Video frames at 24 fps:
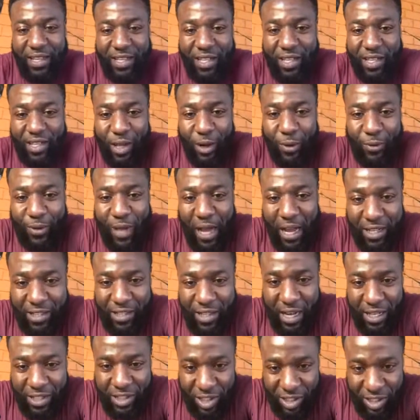
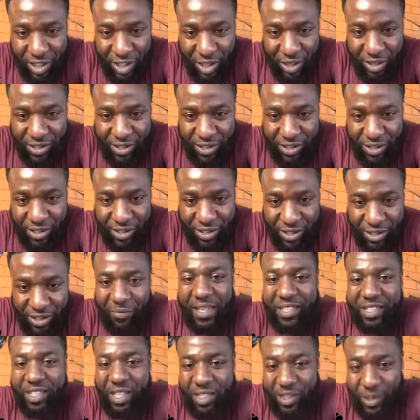not judging
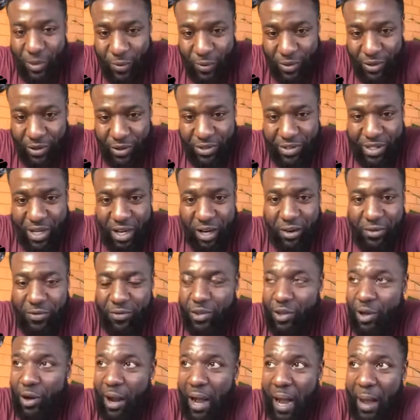yourself, being gentle with
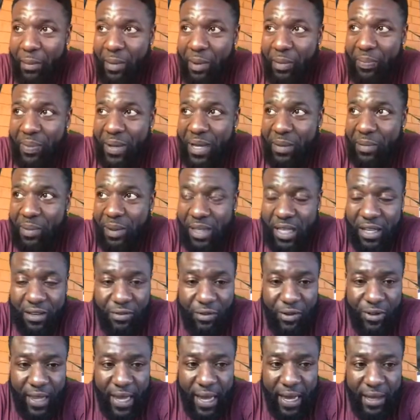yourself. I'm a big
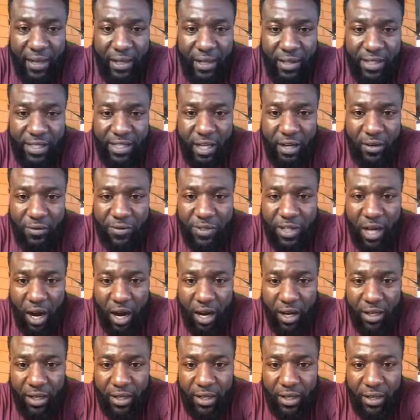believer that
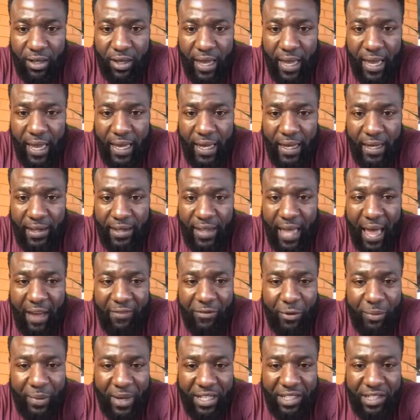self-talk and
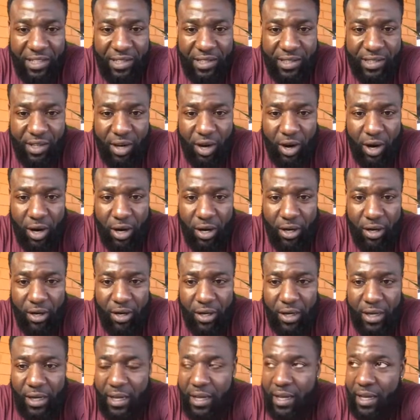affirmations
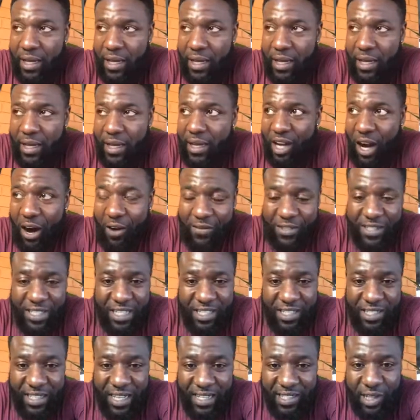it's a
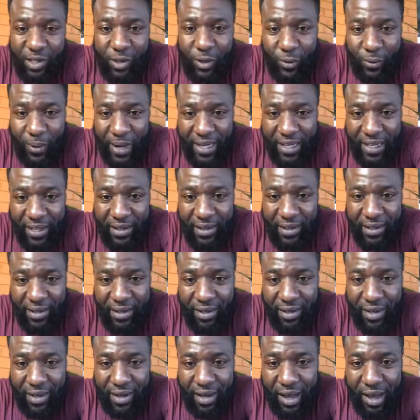conversation that's
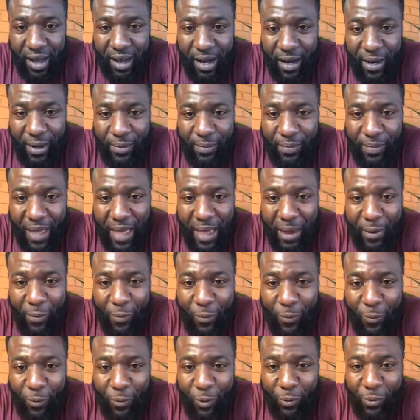underrated.
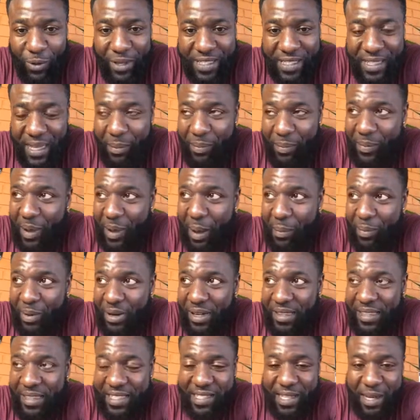And the reason I'm
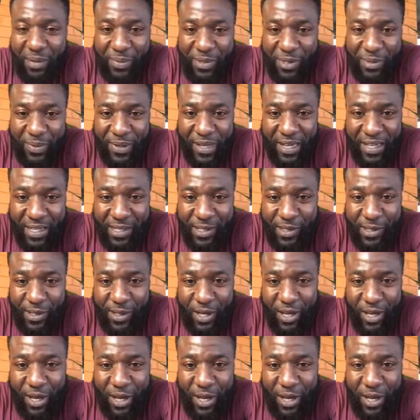bringing this up is because